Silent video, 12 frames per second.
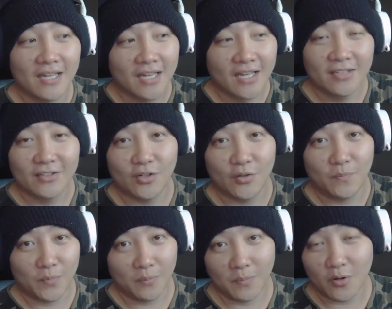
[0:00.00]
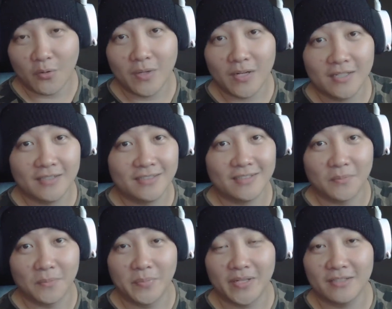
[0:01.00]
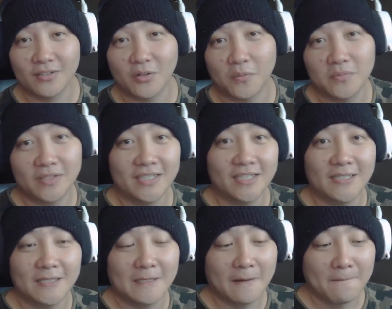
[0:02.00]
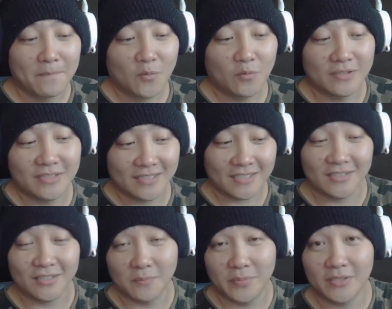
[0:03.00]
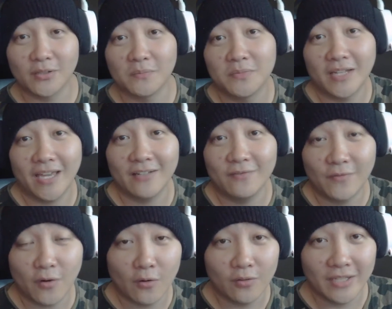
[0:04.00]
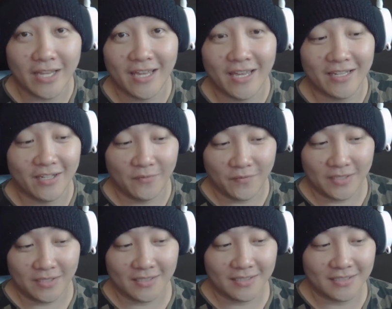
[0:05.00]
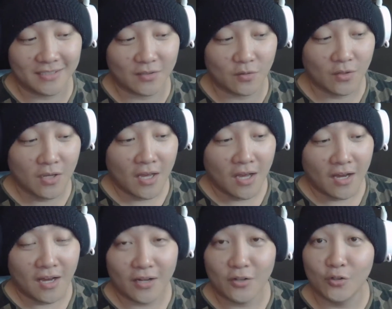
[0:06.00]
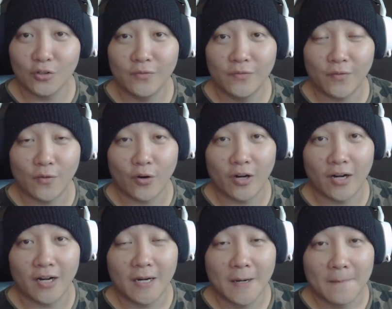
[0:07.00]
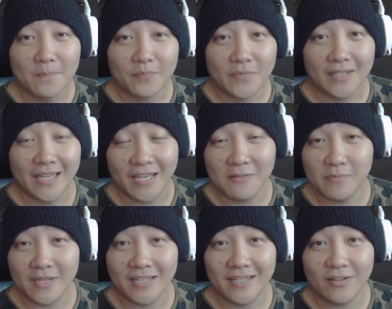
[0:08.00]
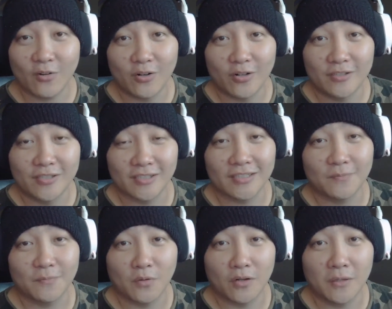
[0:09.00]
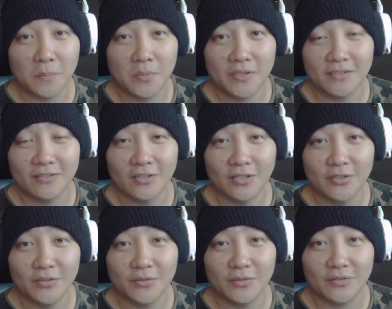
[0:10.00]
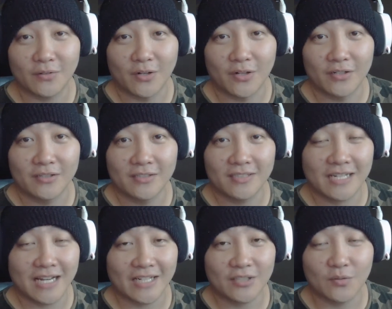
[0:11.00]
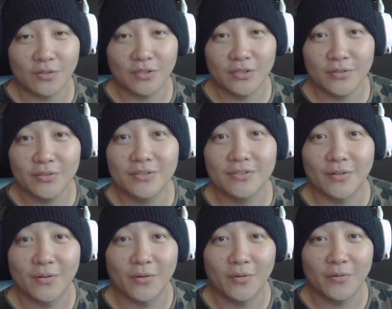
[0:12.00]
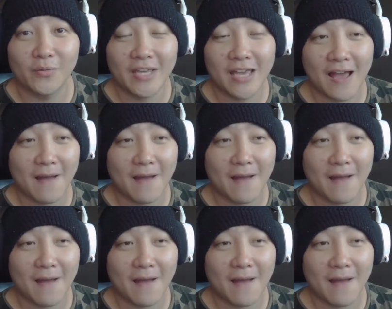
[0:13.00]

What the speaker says: the performance, the build of the. We'll discuss the build of the headphone and if it is good for gaming or just for personal use or just casual use. So yeah,